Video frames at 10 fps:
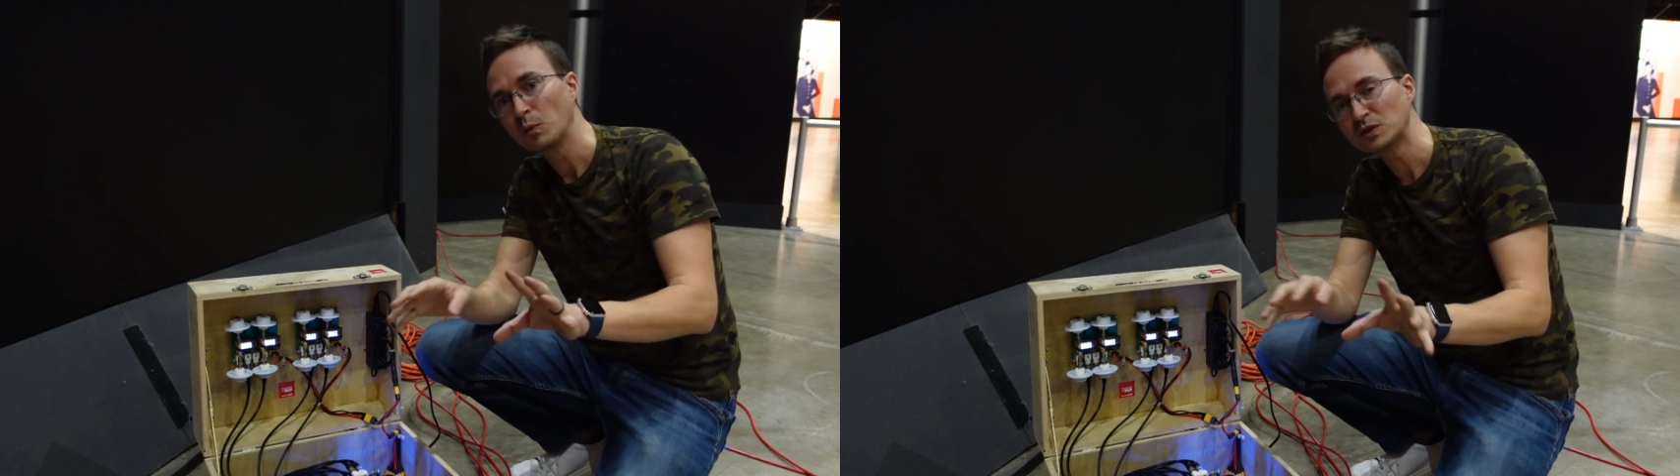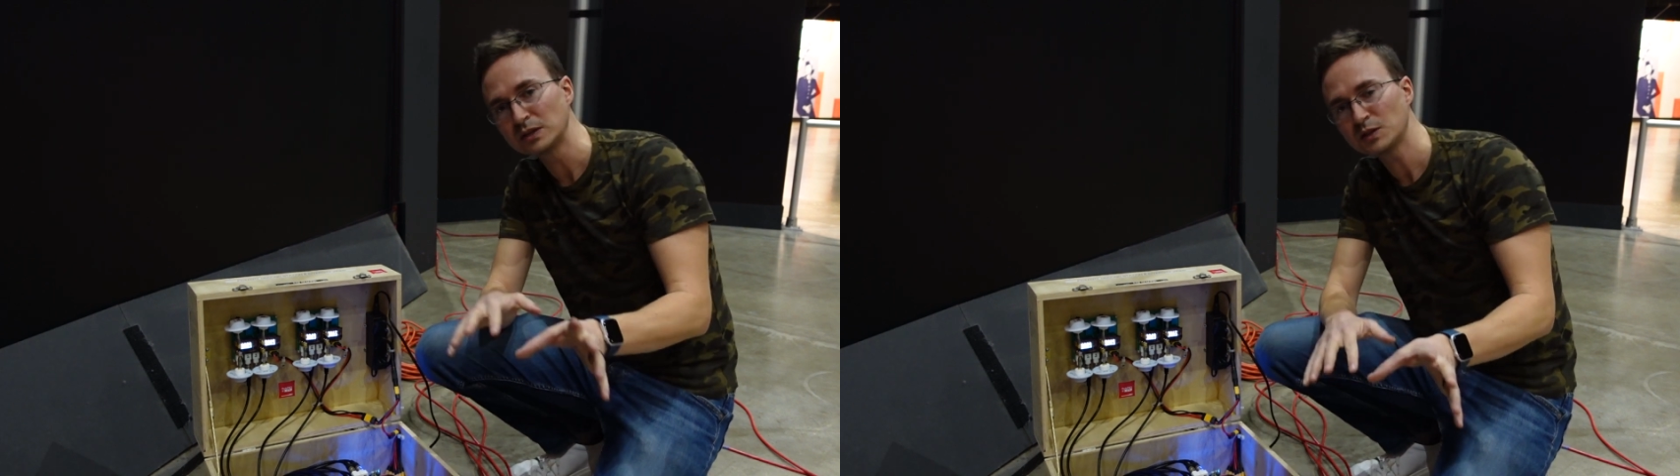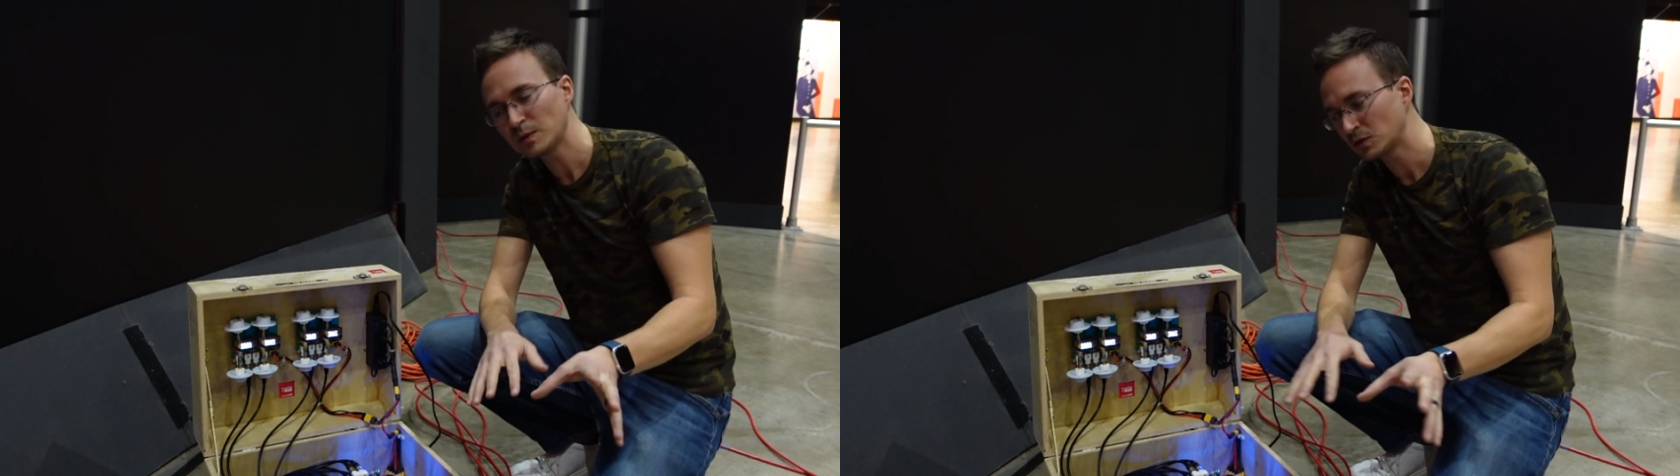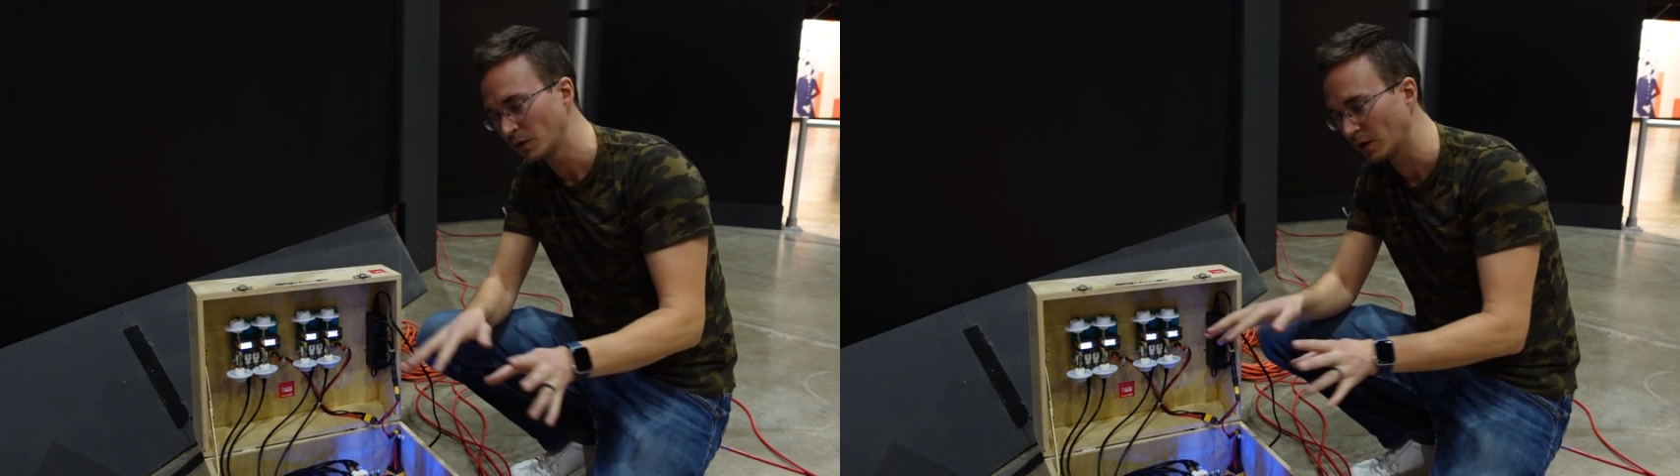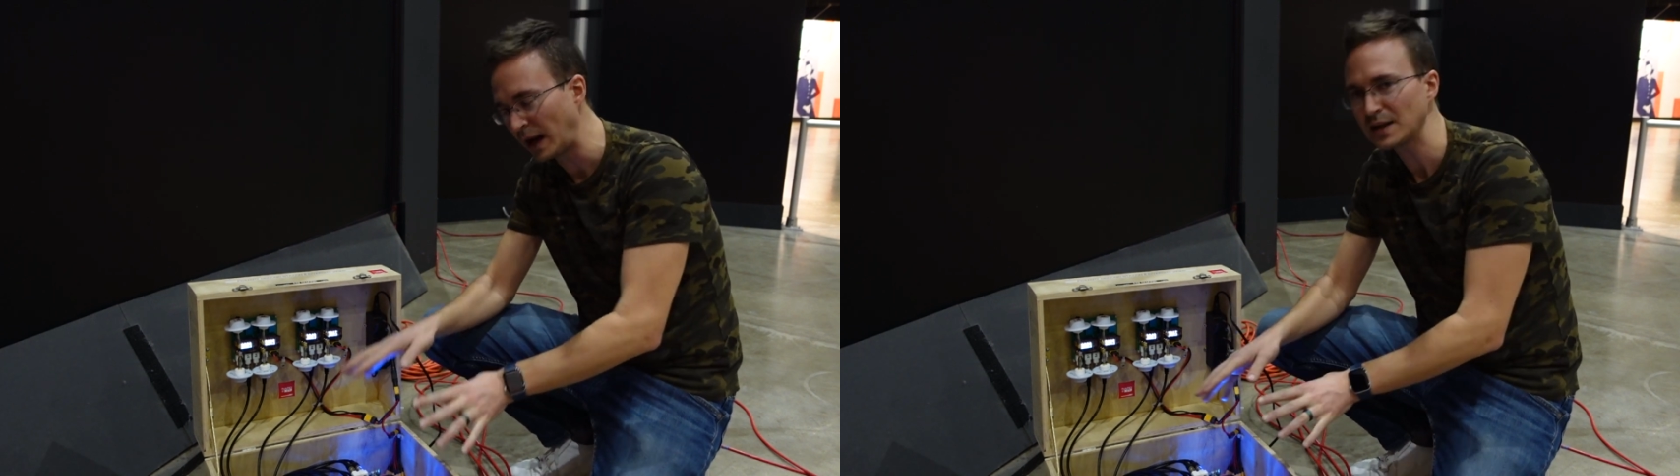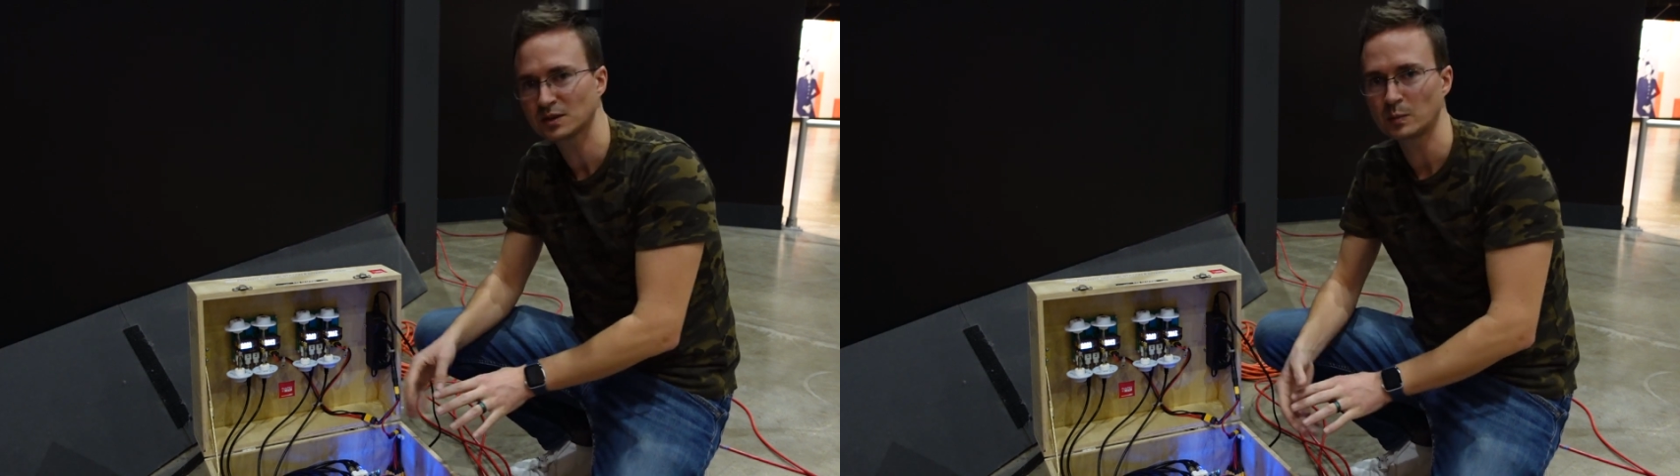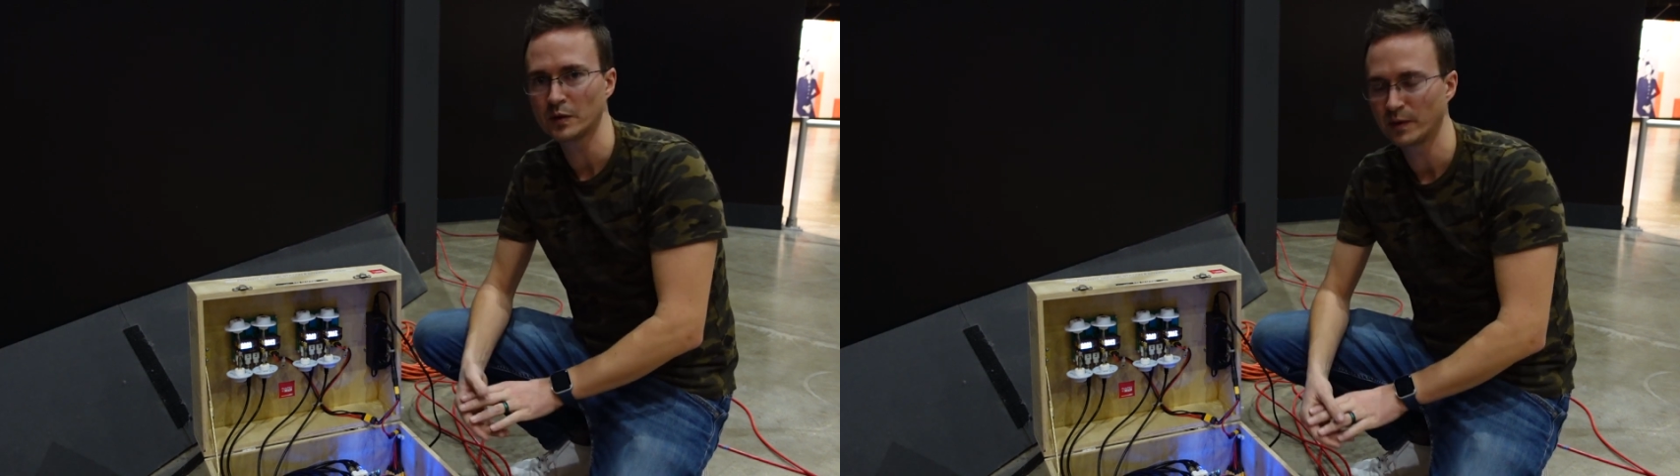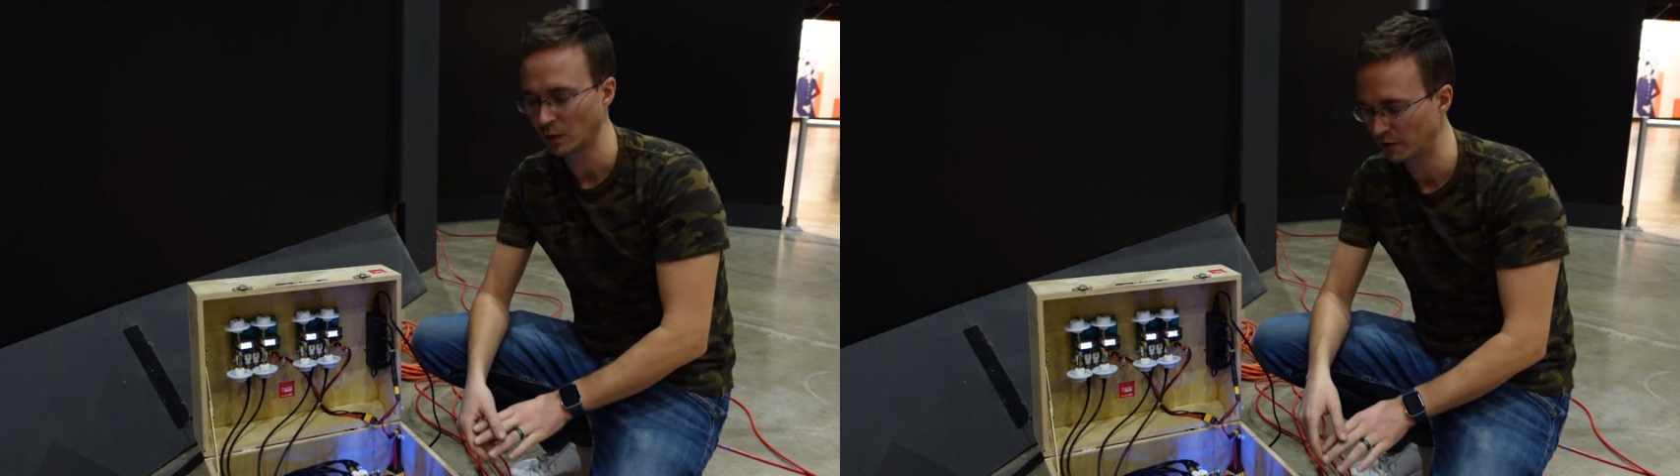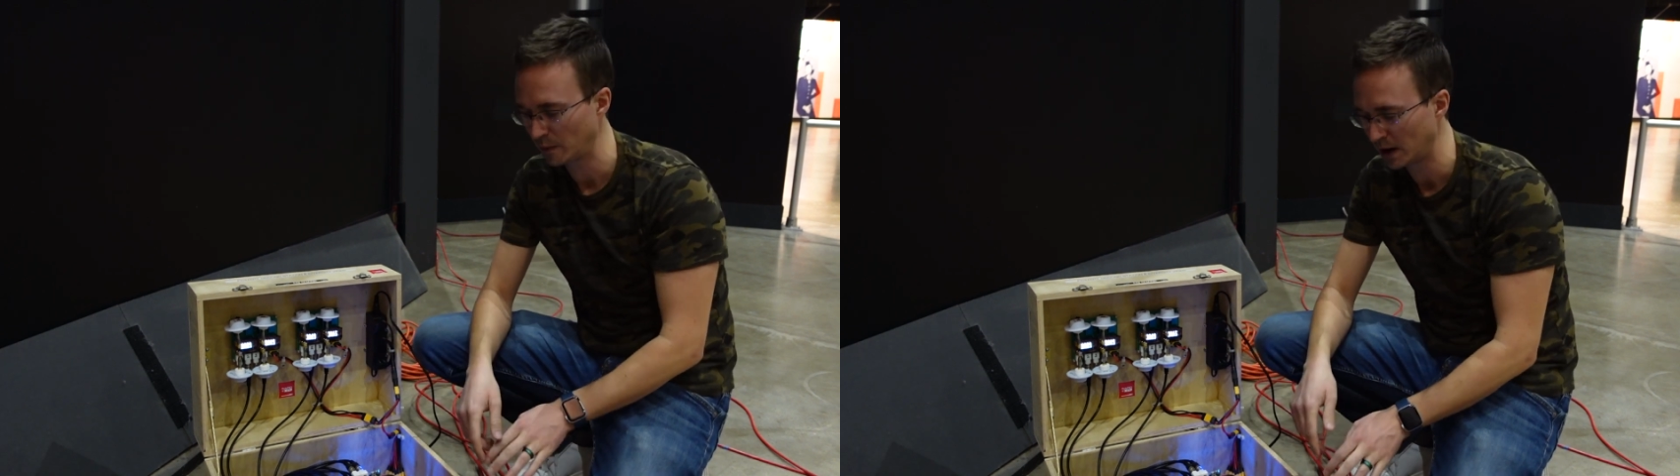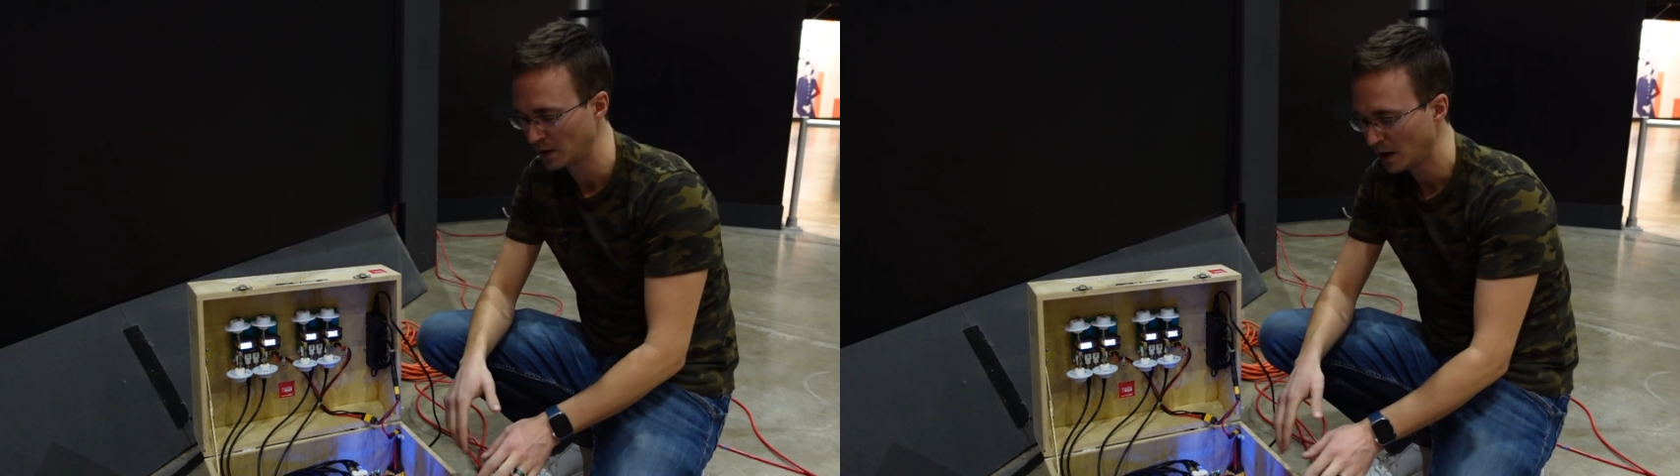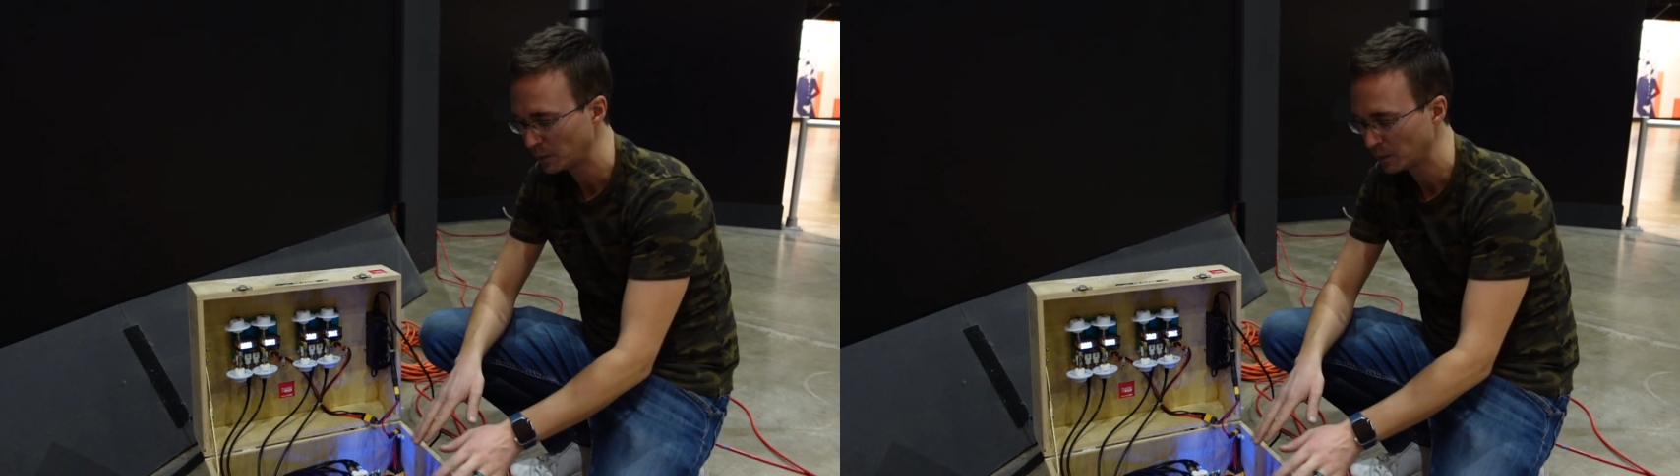Which leads me to the last improvement we've made.